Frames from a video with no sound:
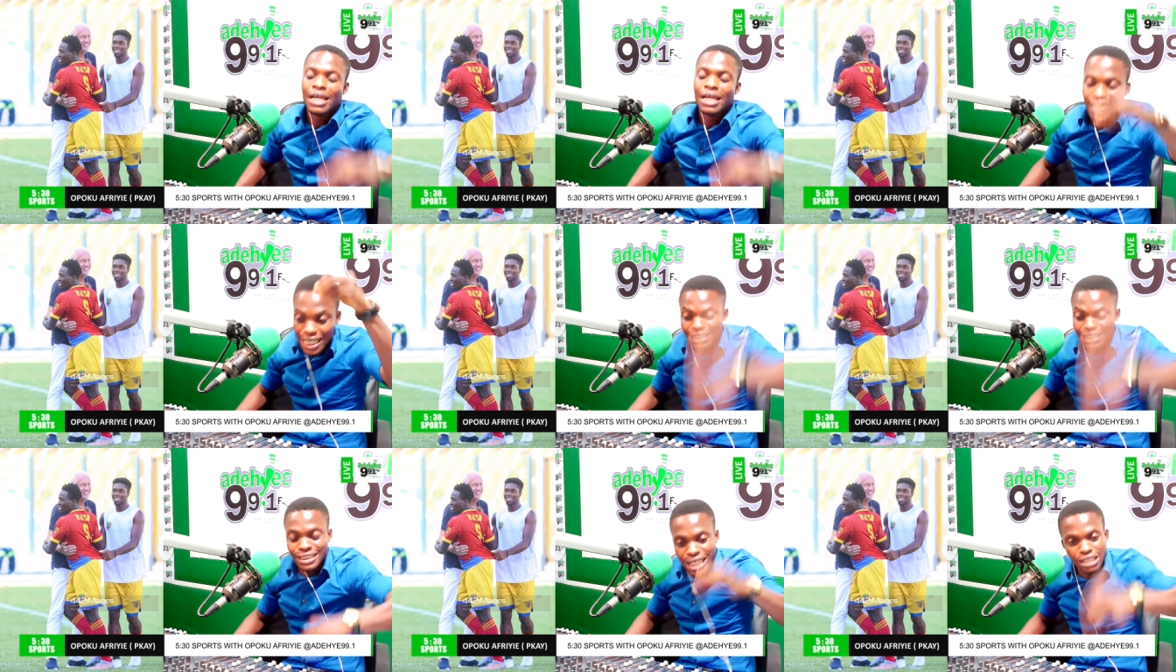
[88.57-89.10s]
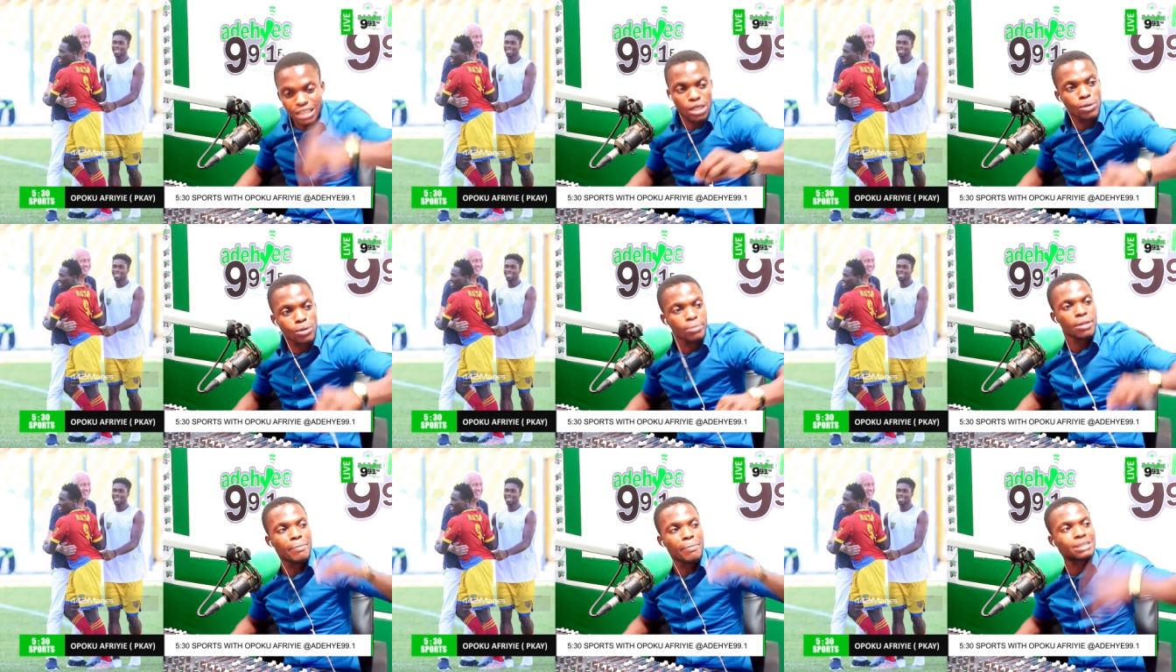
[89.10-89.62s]
This
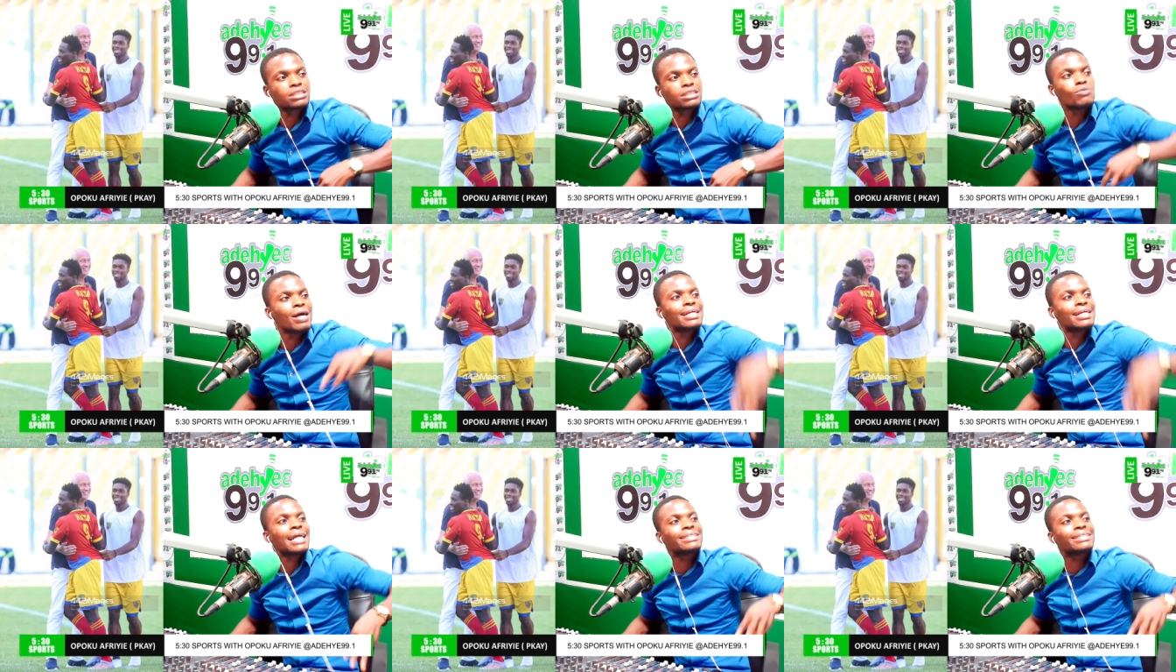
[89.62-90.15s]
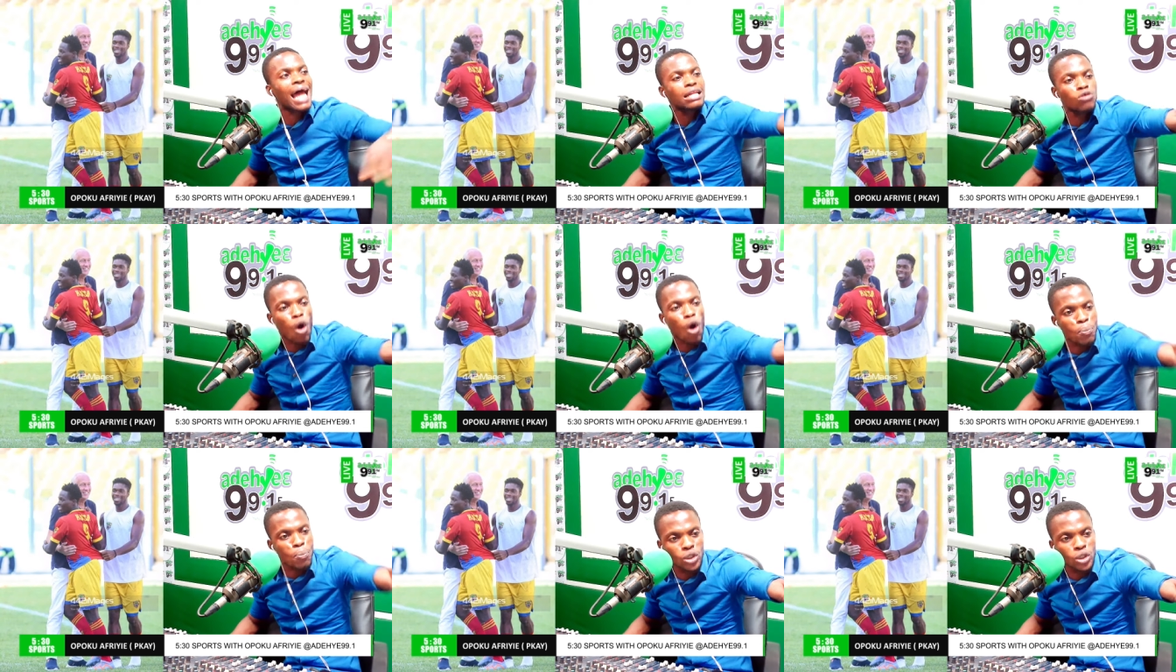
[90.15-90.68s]
season, Messi when you
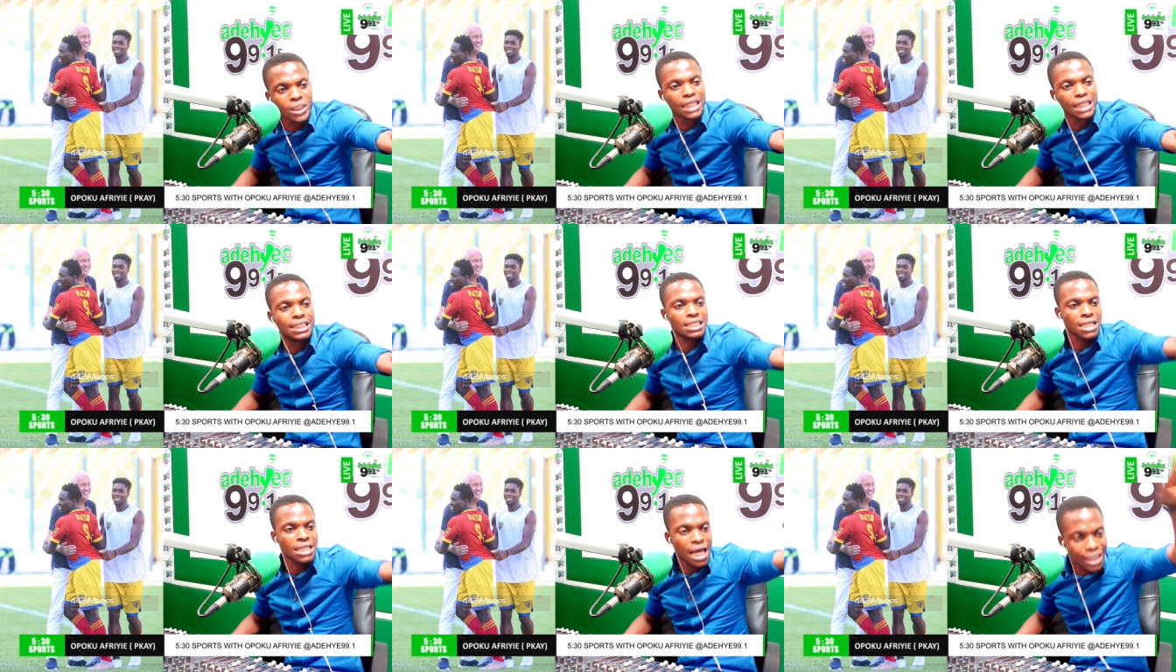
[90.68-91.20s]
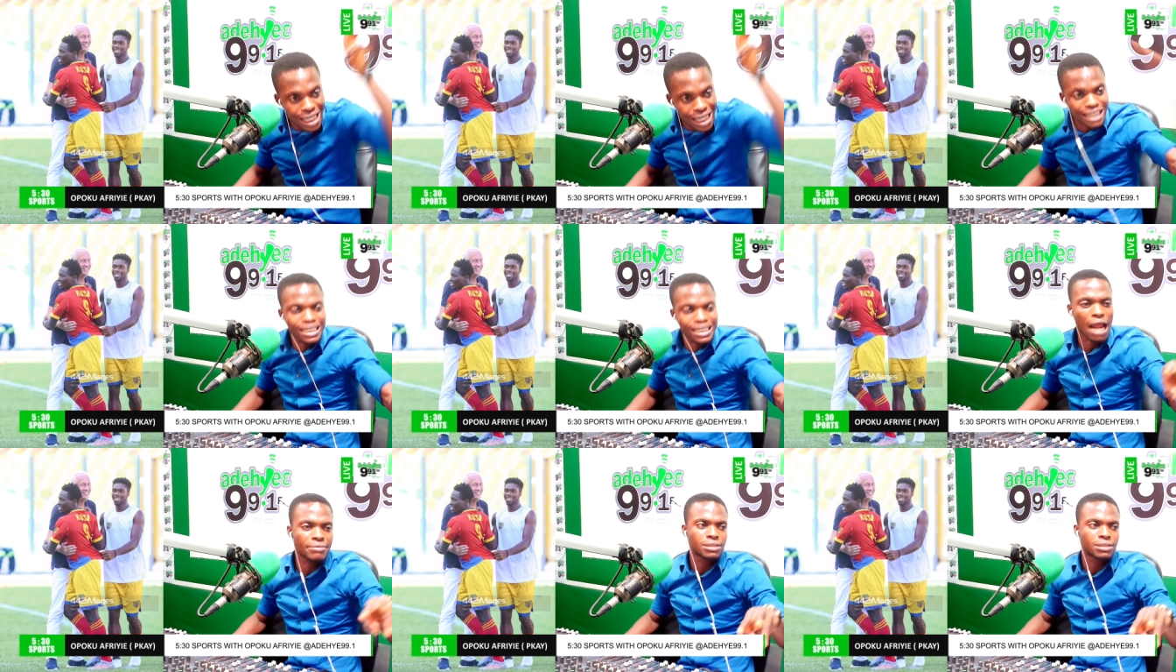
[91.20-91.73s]
adapt opportunities 3
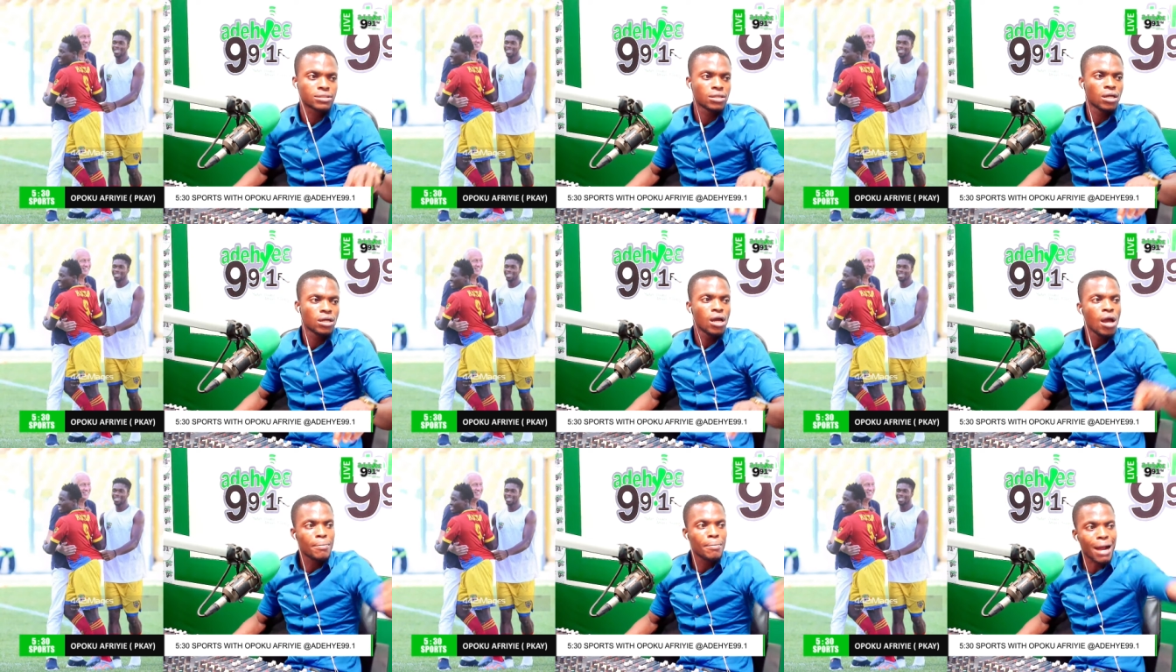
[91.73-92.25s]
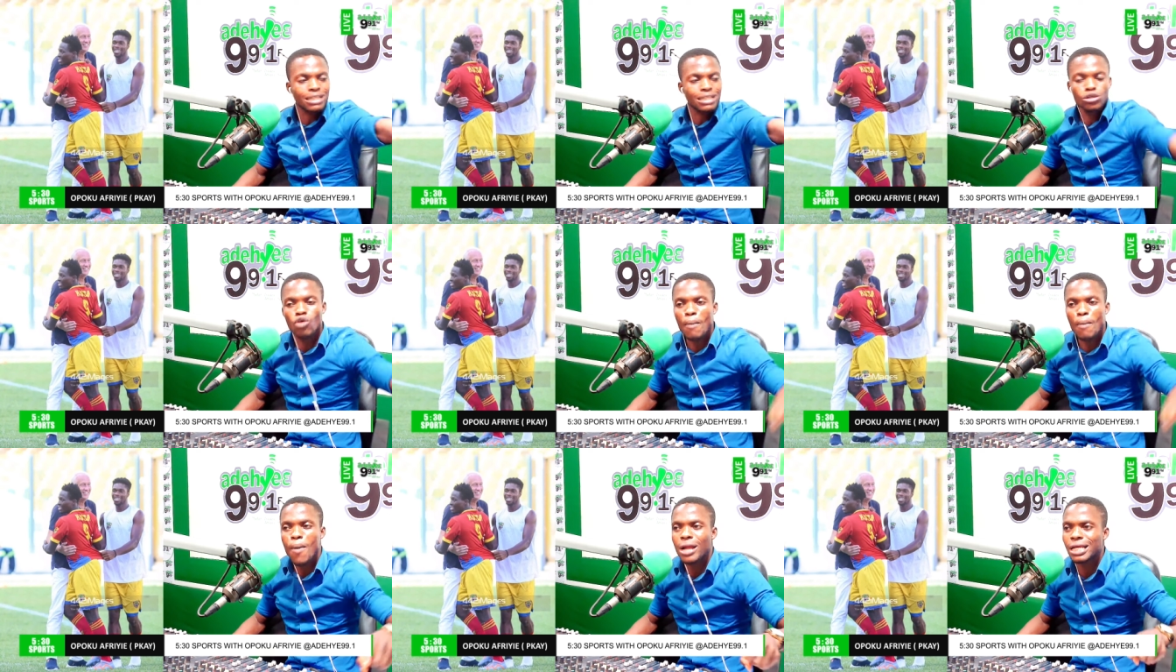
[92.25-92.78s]
times. Martin
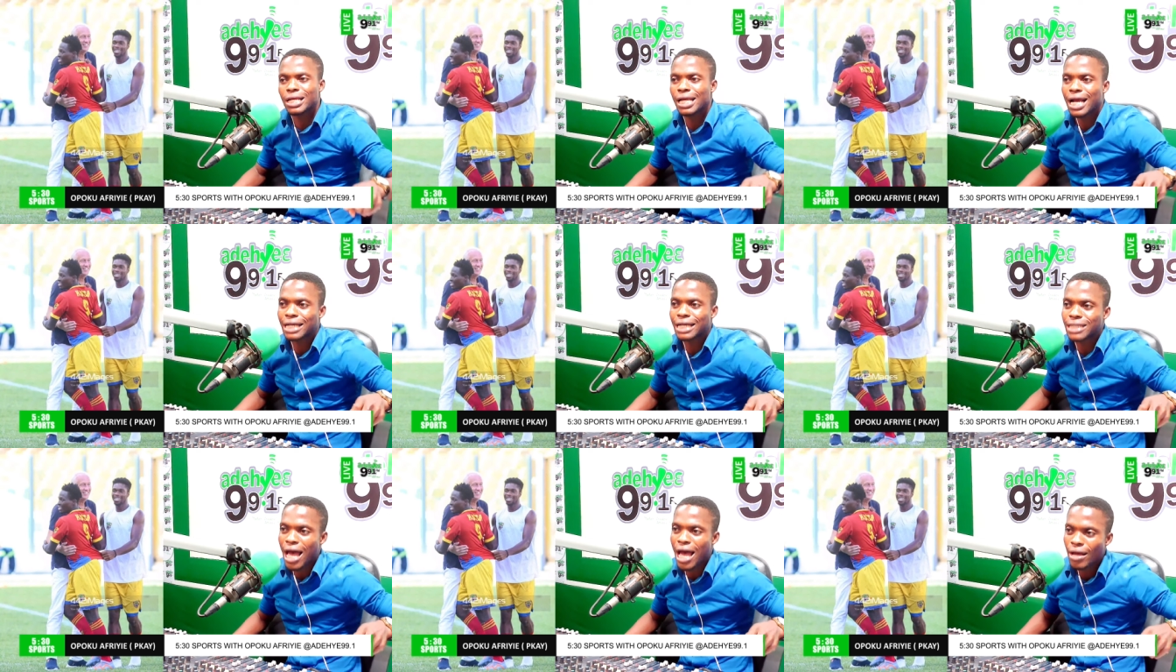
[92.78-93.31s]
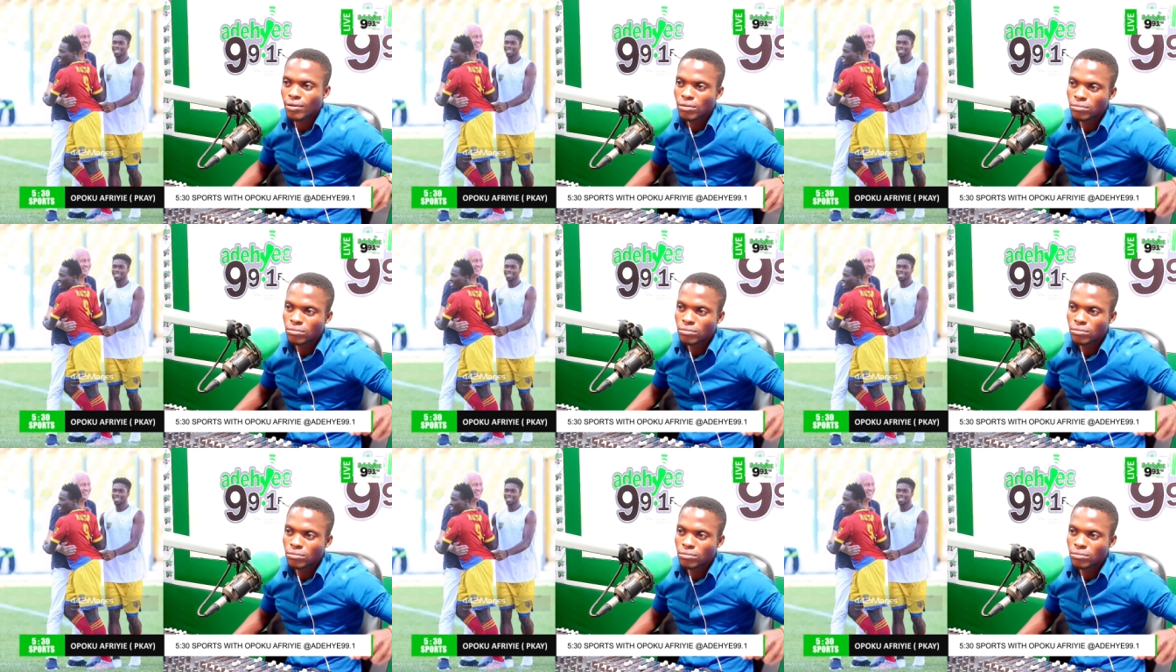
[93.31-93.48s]
Copanen and Kasa.